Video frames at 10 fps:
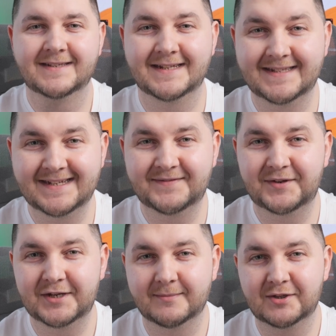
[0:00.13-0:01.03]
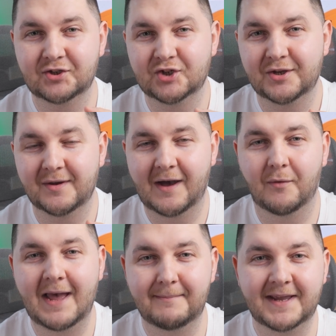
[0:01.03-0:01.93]
So in today's video, I'm gonna show you how
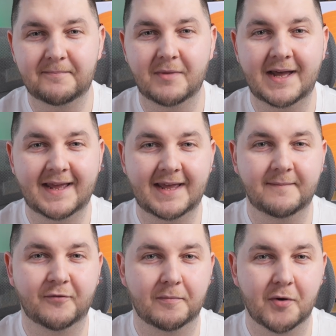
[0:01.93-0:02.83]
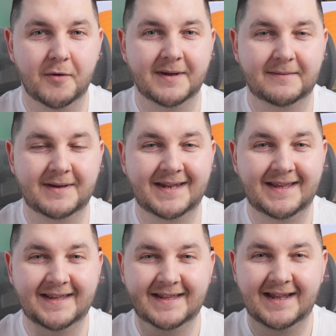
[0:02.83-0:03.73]
I made my M4 Pro Mac
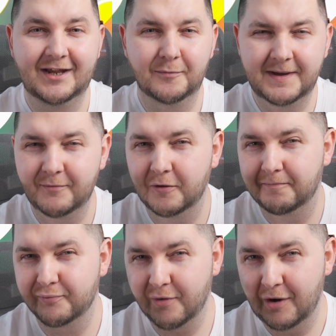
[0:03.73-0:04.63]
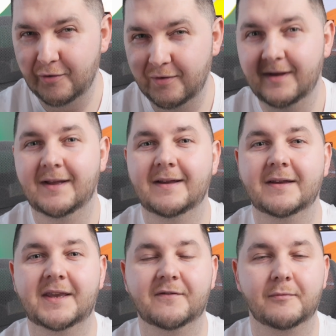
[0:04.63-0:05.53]
Mini a little bit more pro,
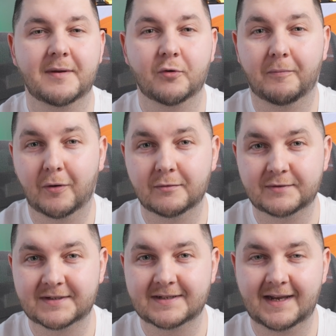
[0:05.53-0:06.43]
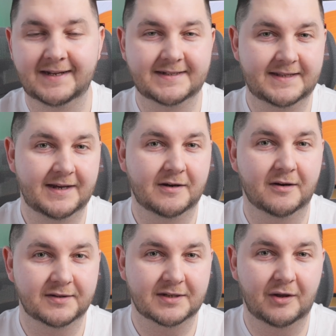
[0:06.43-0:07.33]
giving me more ports, an SD
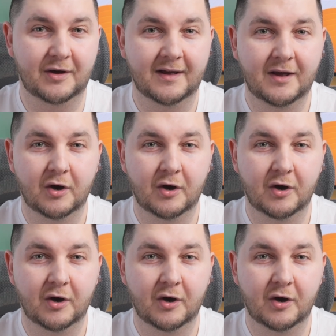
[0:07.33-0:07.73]
card slot,